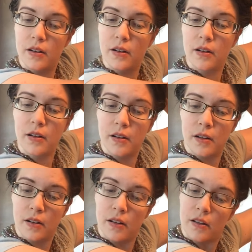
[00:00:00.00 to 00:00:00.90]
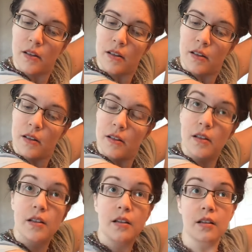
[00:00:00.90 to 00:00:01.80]

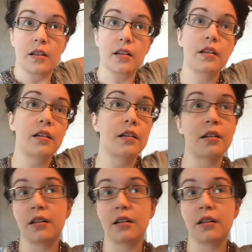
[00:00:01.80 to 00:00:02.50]
[no speech]